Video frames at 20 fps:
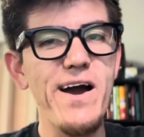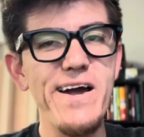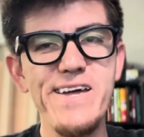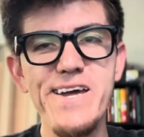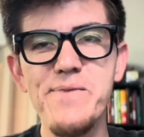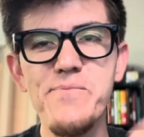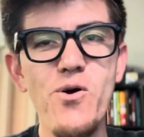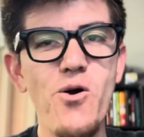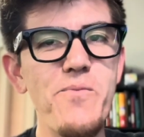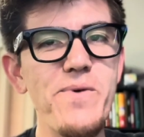
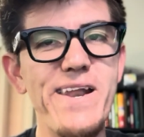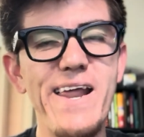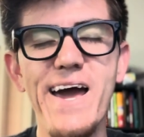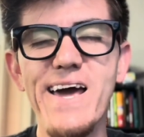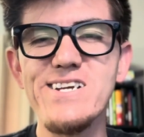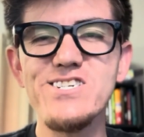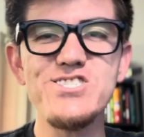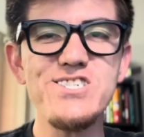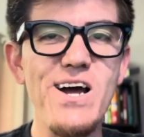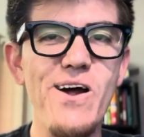came home and I had a
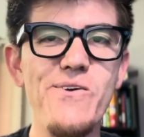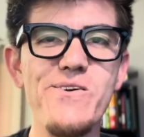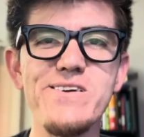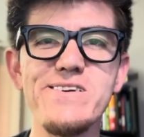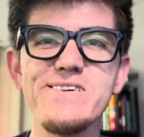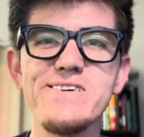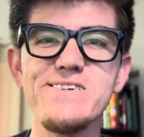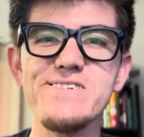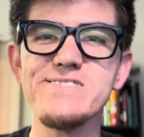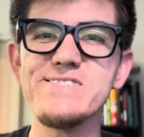shower
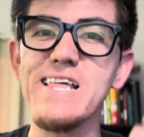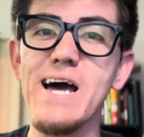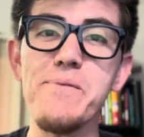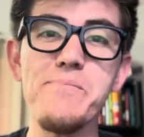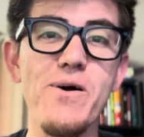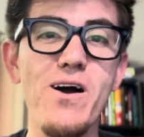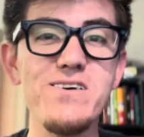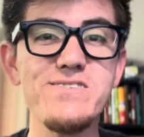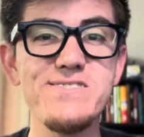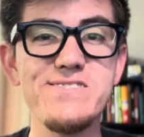because that
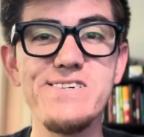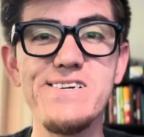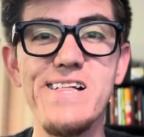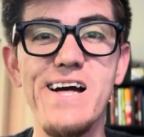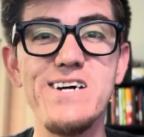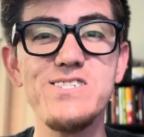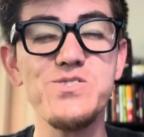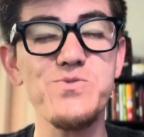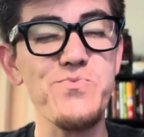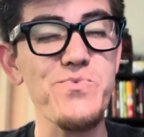boxing
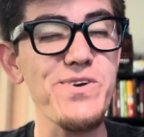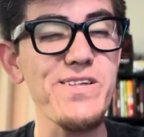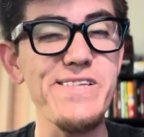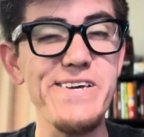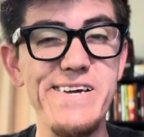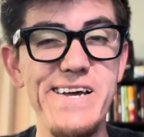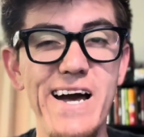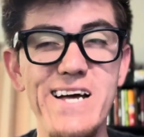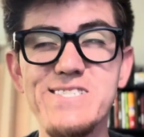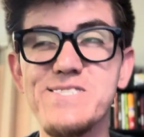class really
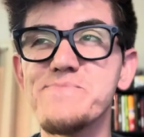got to